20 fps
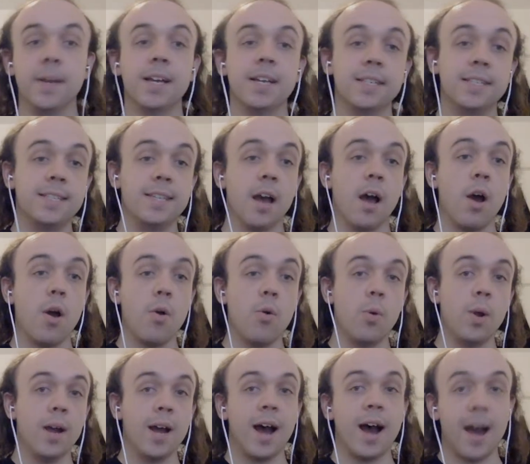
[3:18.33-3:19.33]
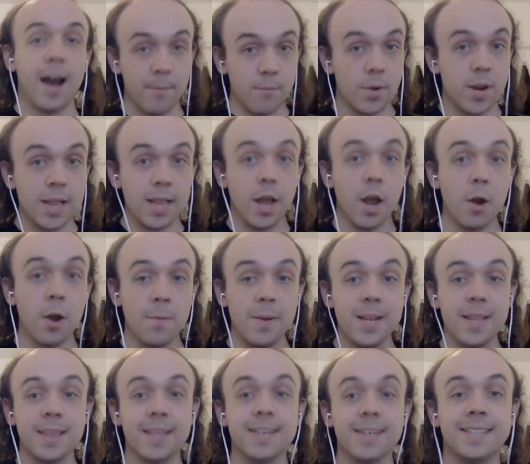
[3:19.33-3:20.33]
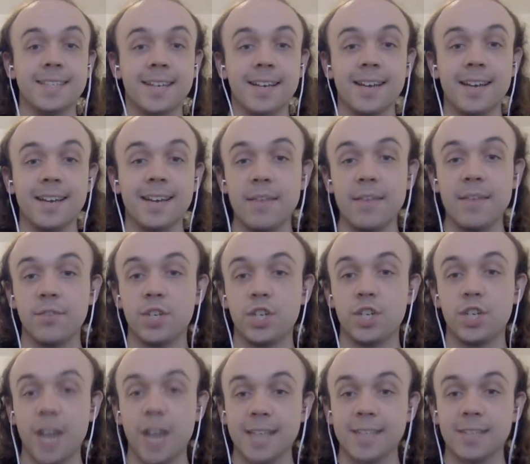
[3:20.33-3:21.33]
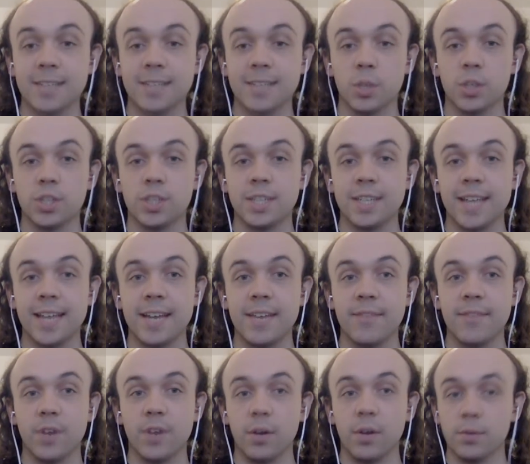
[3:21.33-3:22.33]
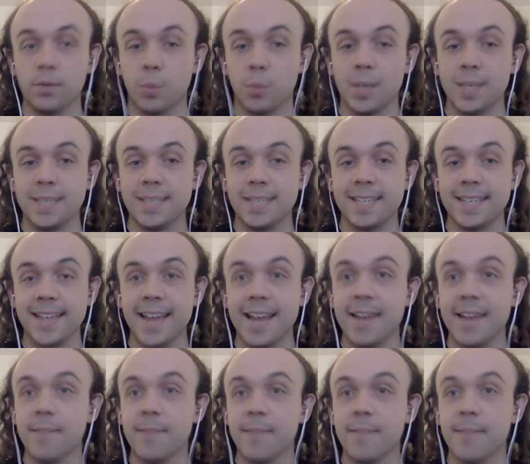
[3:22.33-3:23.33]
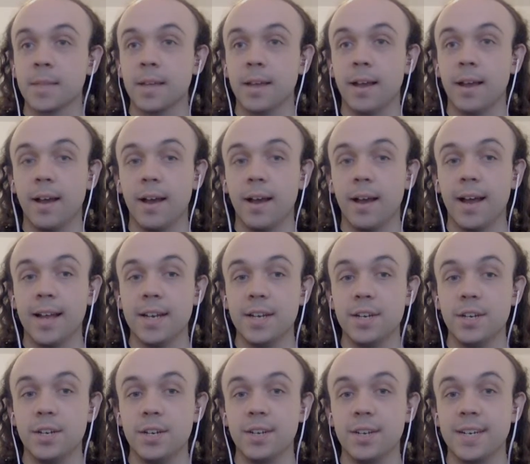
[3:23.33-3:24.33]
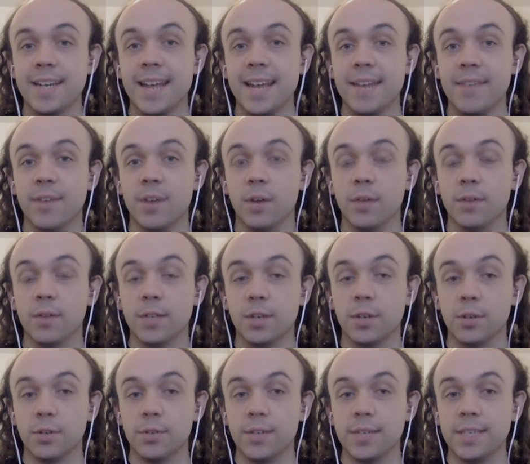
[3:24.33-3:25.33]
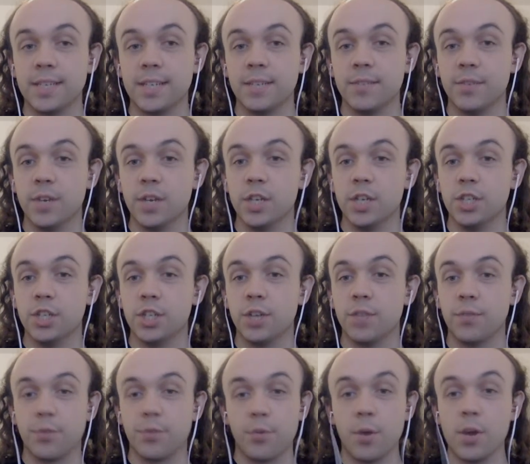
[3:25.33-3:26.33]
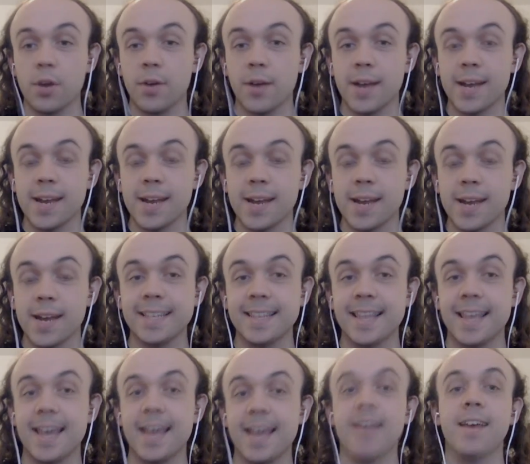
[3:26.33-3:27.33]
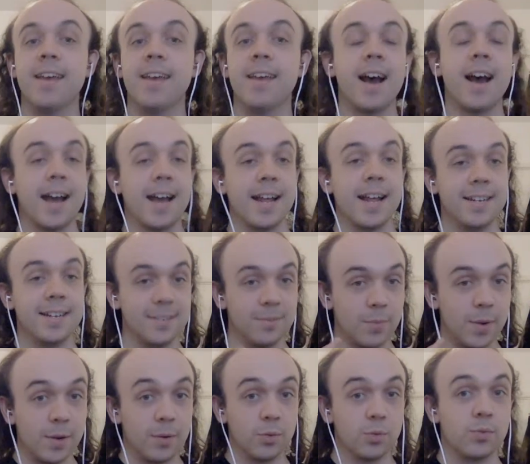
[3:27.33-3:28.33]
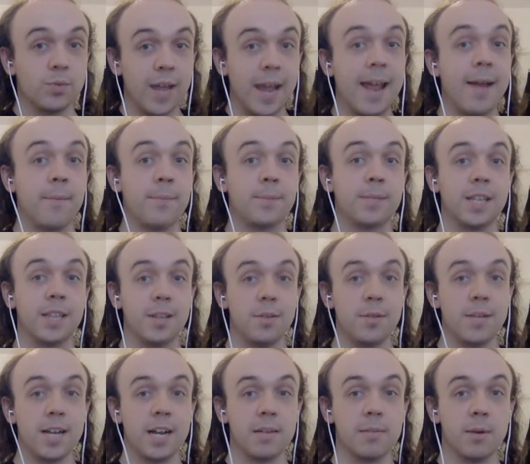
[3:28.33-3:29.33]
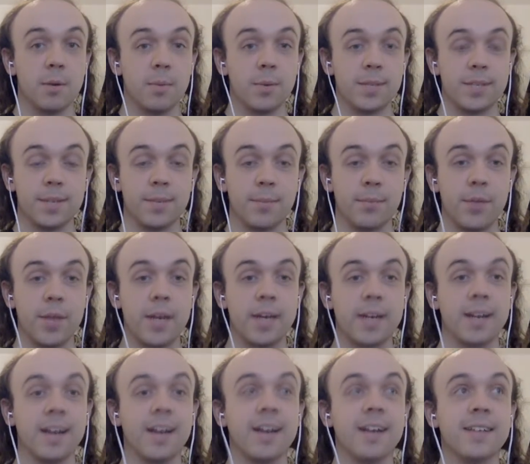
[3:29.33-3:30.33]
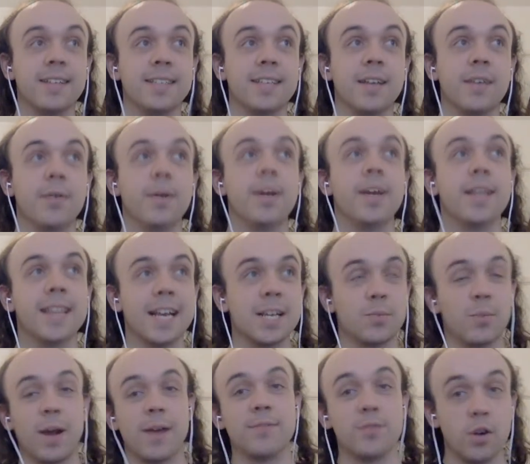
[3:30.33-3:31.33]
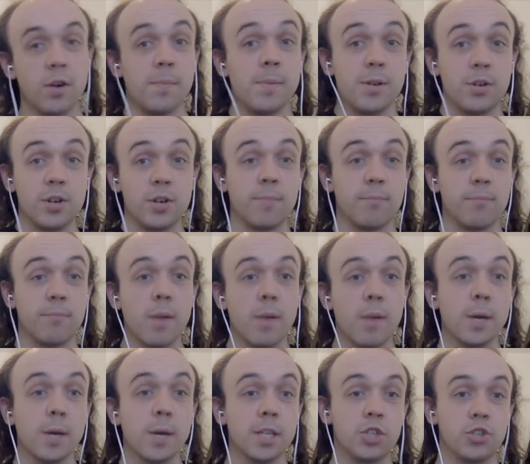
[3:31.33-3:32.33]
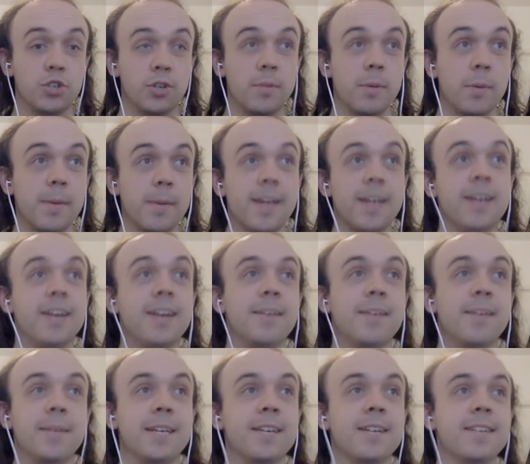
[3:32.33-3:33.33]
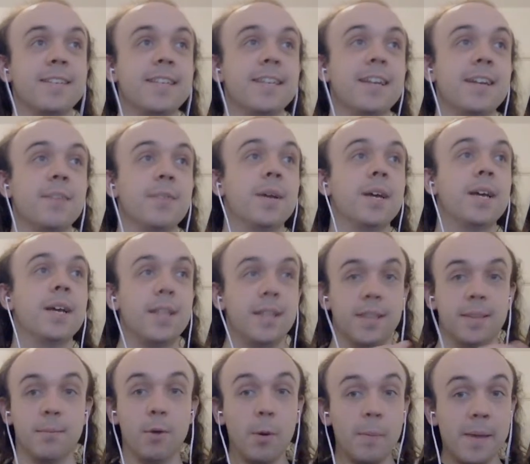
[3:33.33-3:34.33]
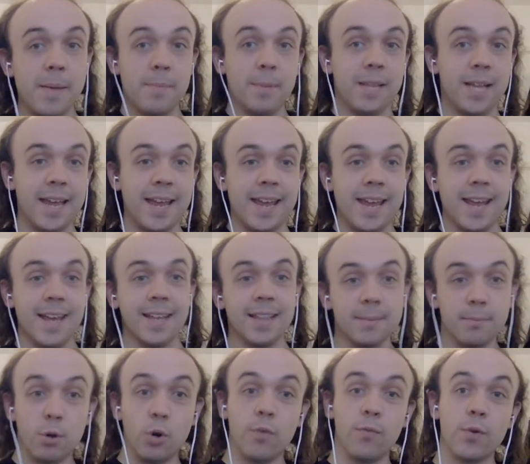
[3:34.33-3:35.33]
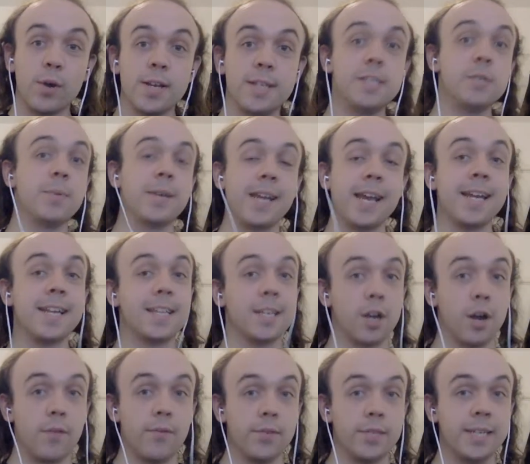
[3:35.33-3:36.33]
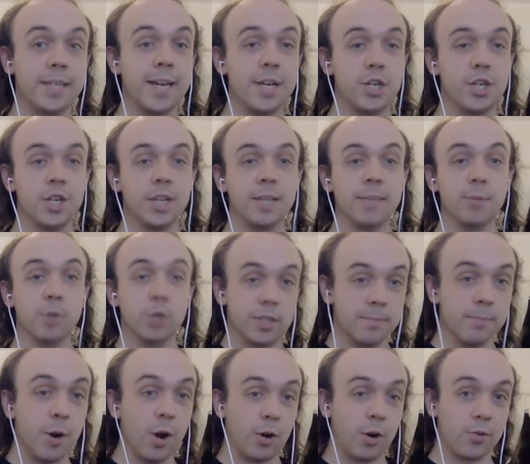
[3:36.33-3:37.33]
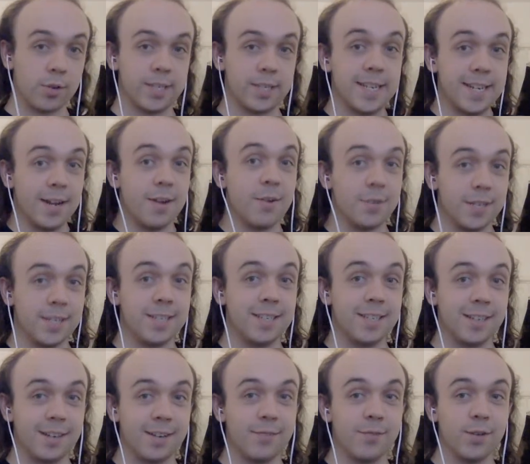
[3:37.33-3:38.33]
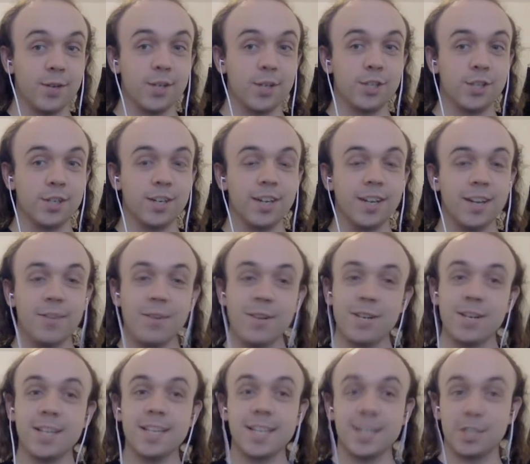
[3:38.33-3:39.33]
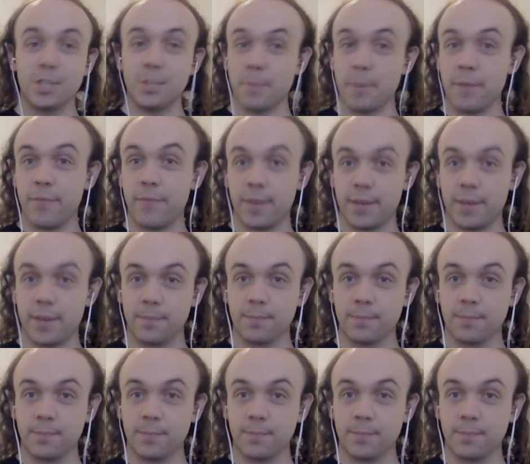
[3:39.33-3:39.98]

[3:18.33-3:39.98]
So I'm really hoping that if chat wants to get involved once again and get involved in all of this conversion stuff, throw your ideas in there and we will absolutely come up with something. So that's why I've sort of been trying to promo this stream a bit, because, you know, the more people are here, the more voices we get in the conversation and the more democracy goes into the conversion, which I think should be fun.